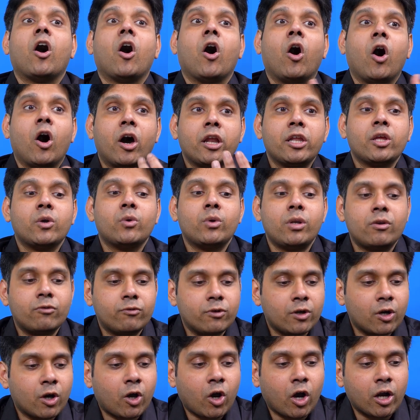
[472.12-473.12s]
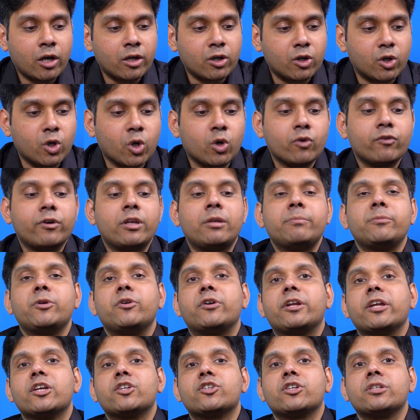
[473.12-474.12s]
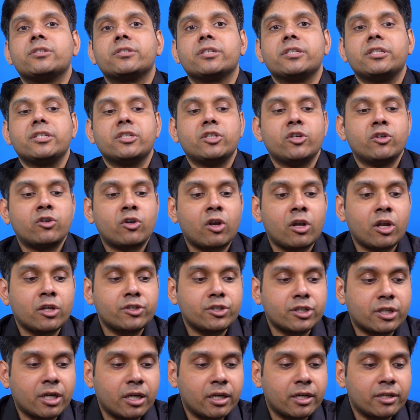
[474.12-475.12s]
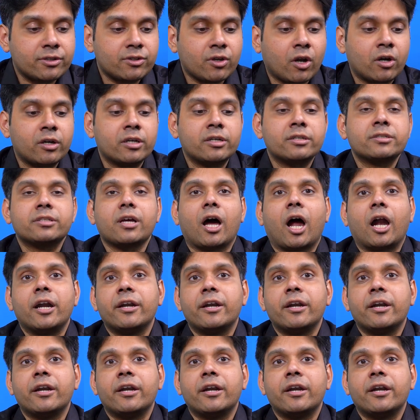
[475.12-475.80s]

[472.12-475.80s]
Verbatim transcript: or you will work on novel mutations in neurological disorders